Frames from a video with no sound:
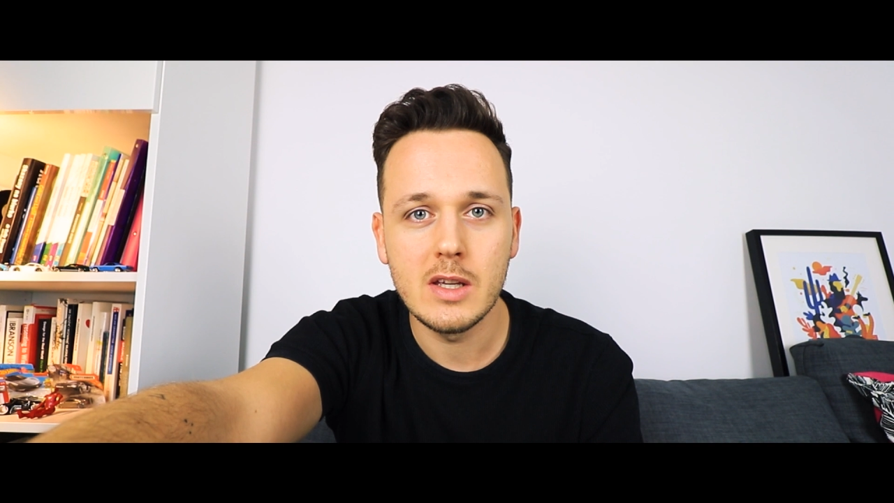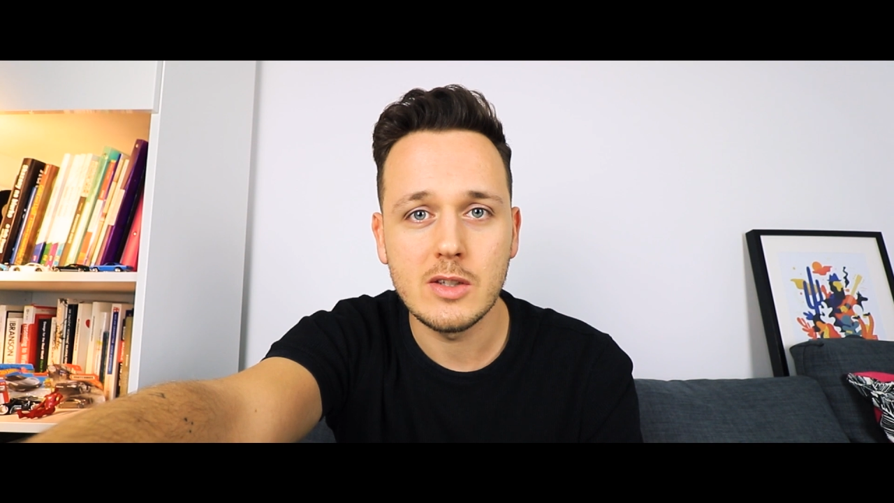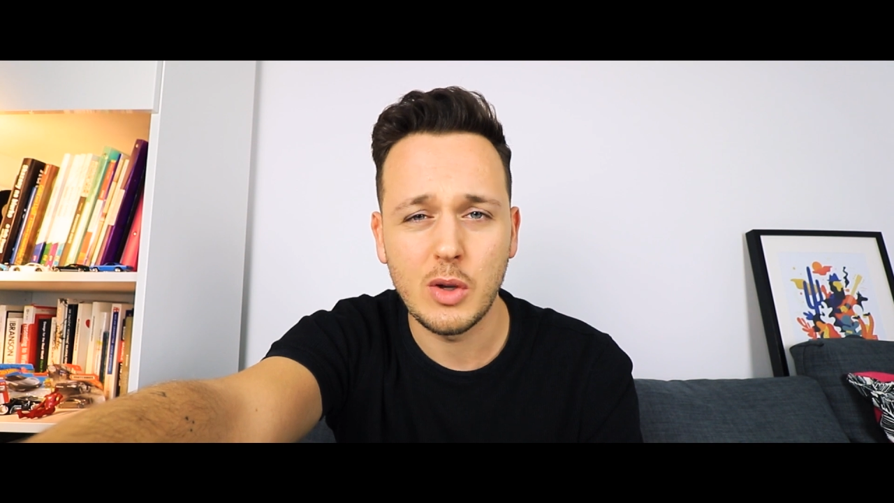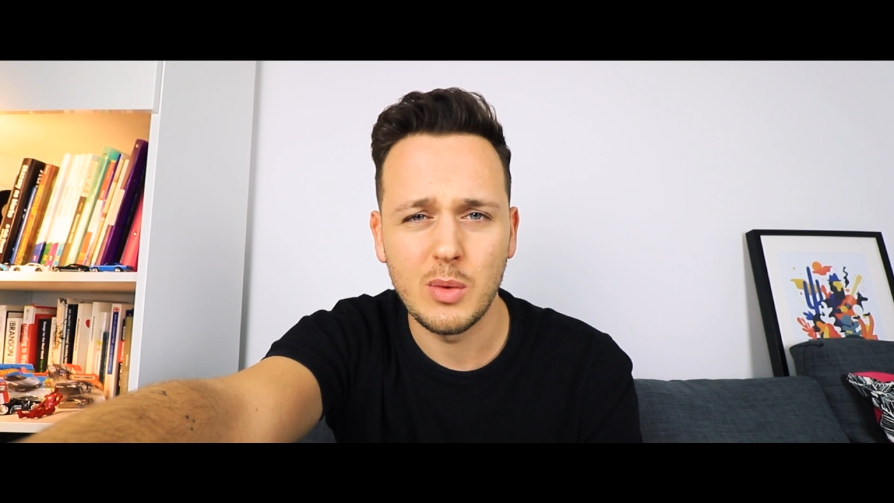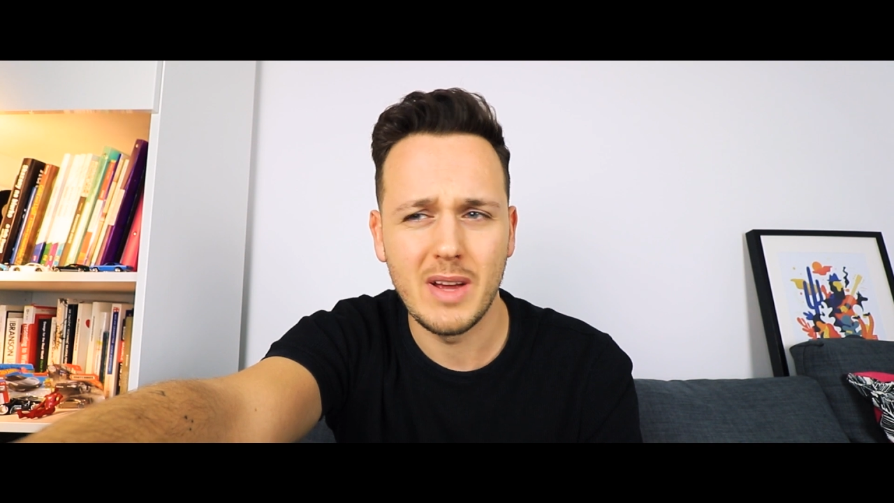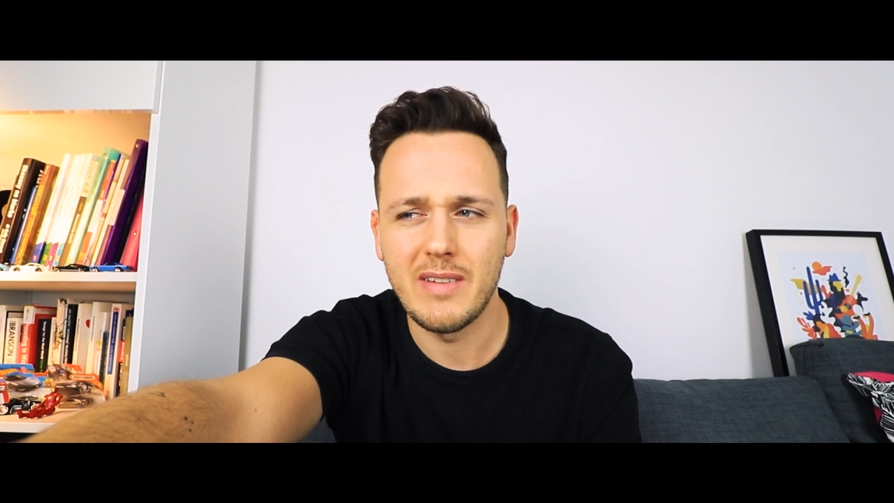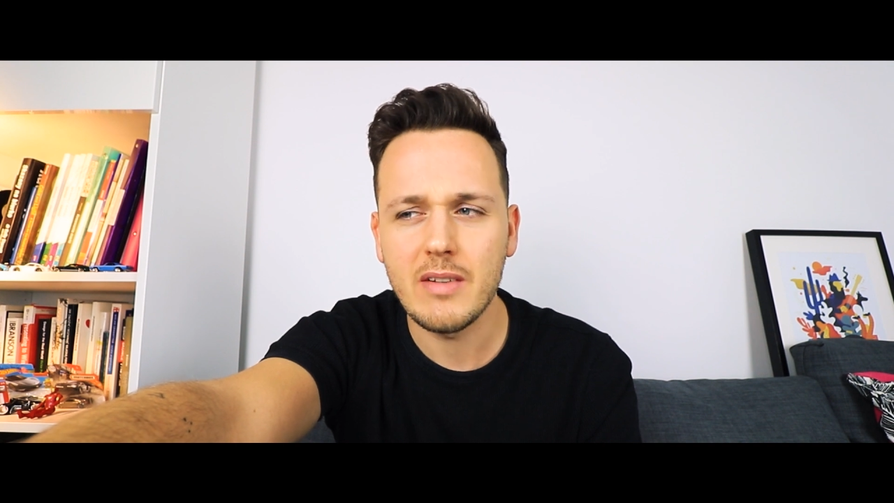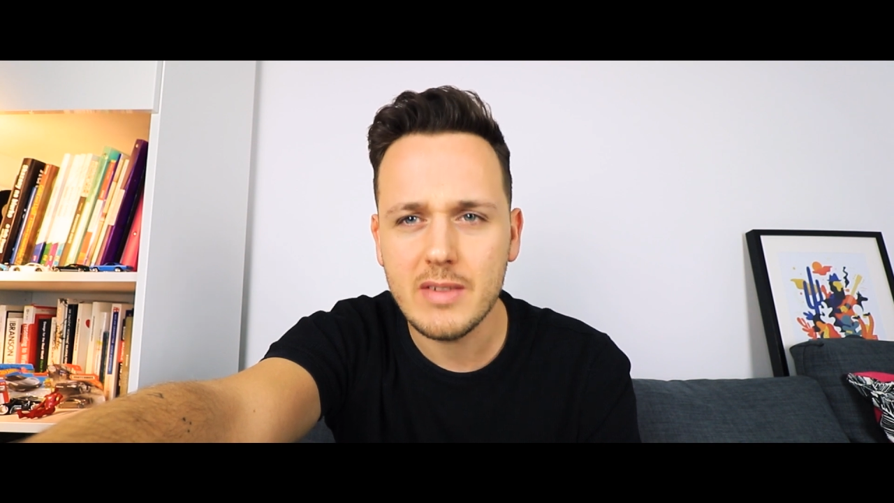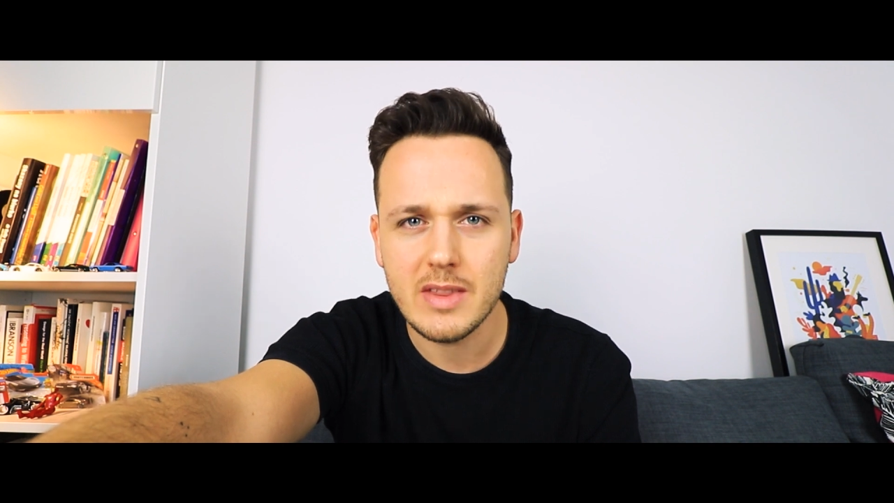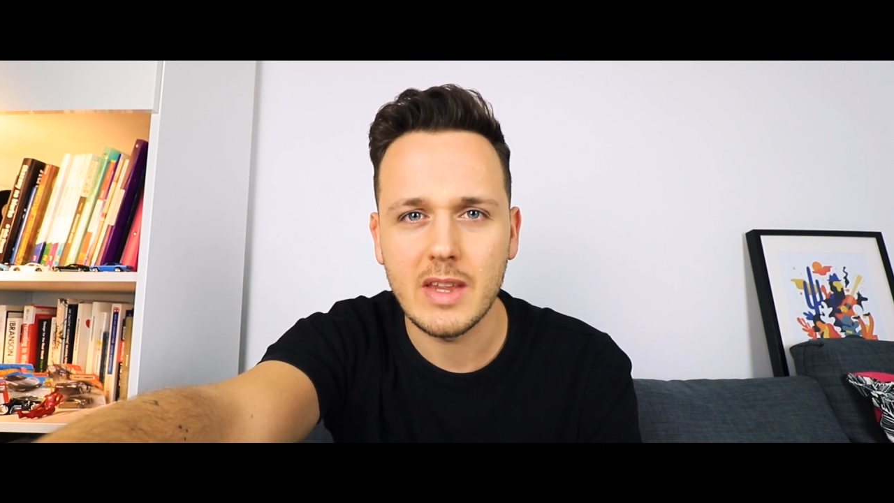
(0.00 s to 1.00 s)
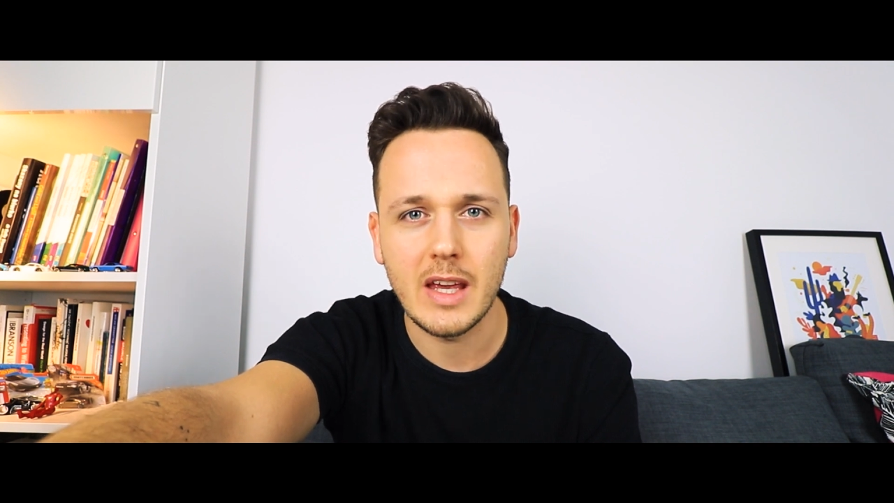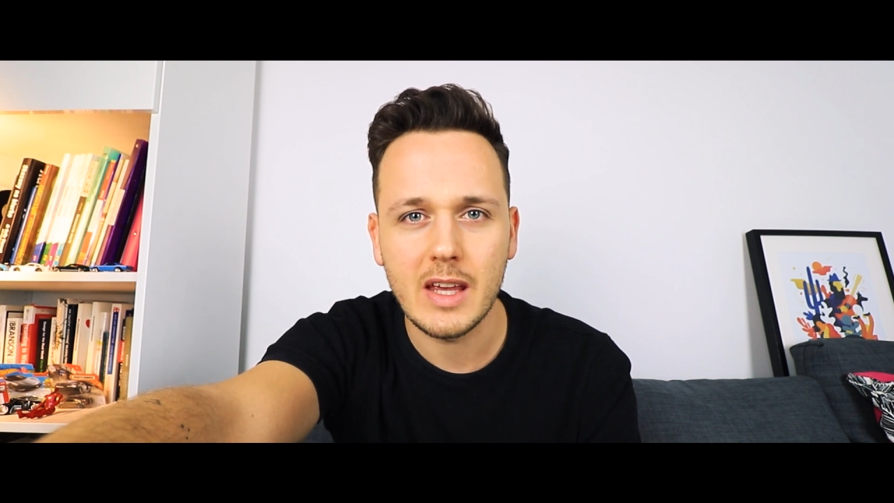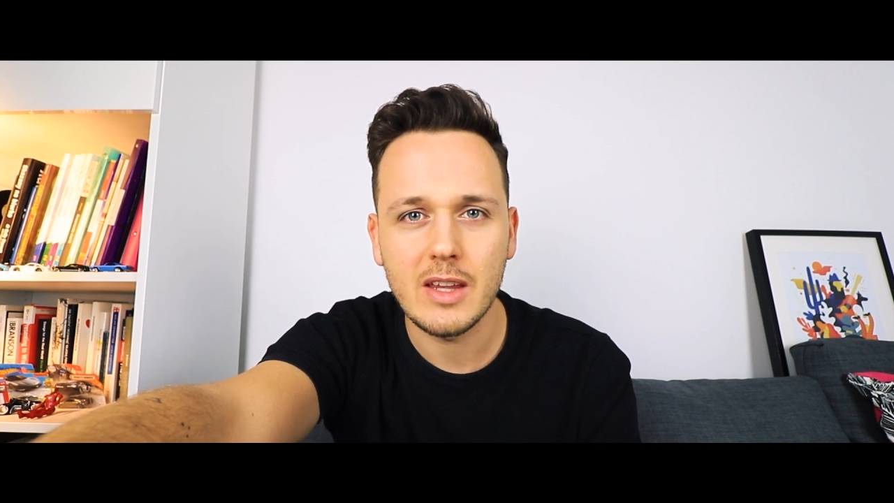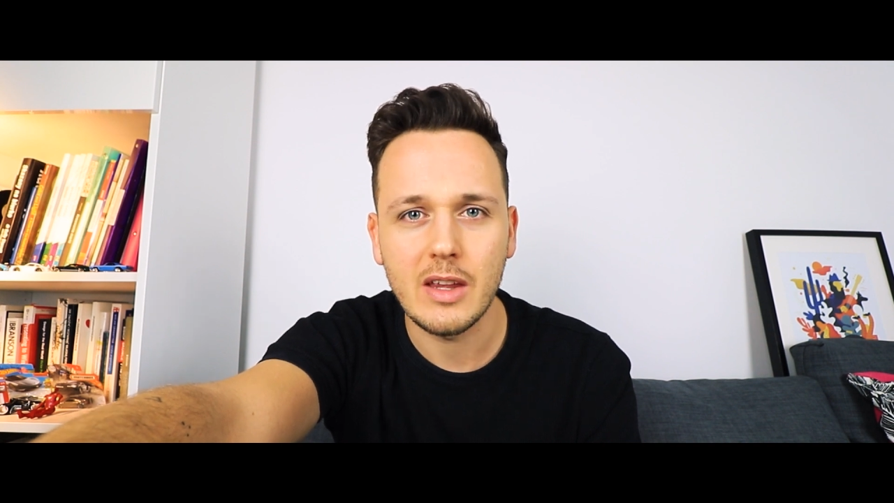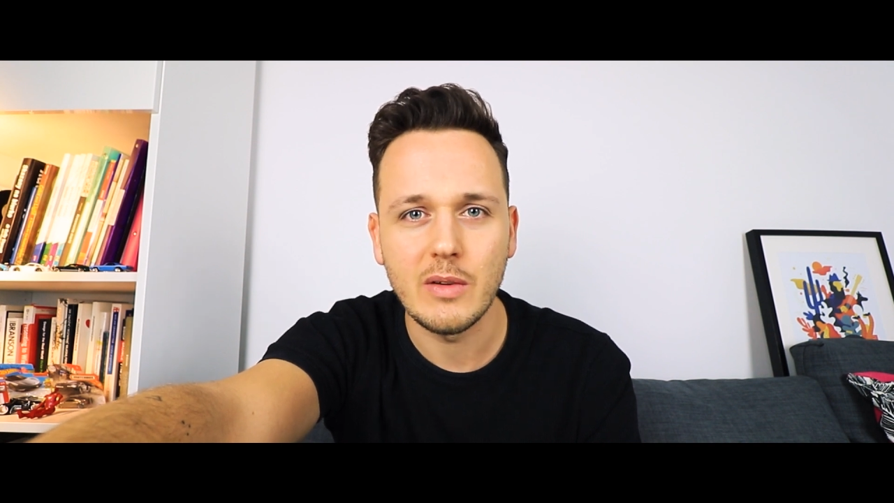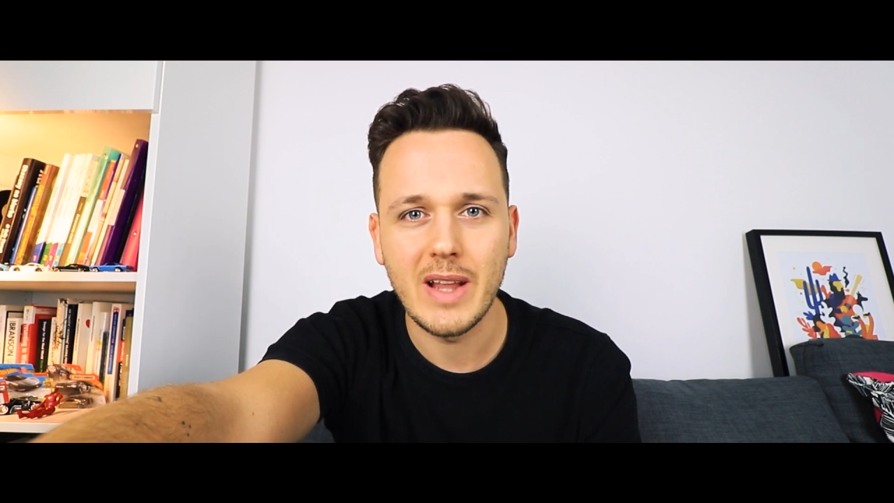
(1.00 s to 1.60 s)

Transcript: So you will have everything. You